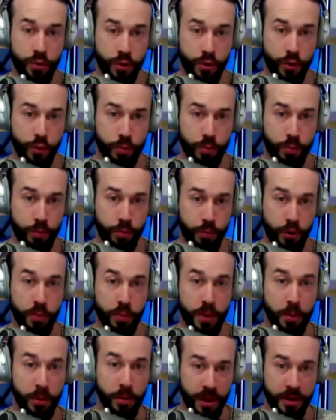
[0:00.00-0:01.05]
you put
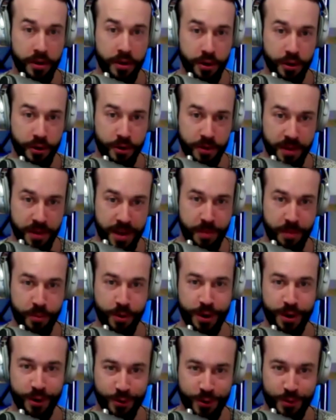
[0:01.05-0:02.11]
people under. You're in the
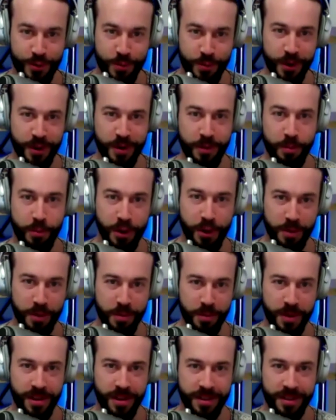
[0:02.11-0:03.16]
operating room, putting putting
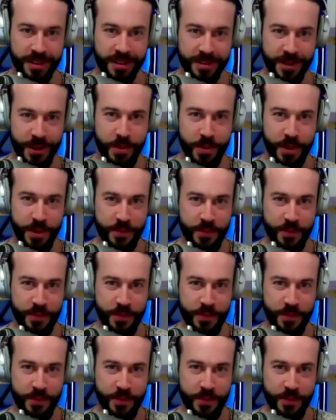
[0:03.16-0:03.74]
them uh, to sleep,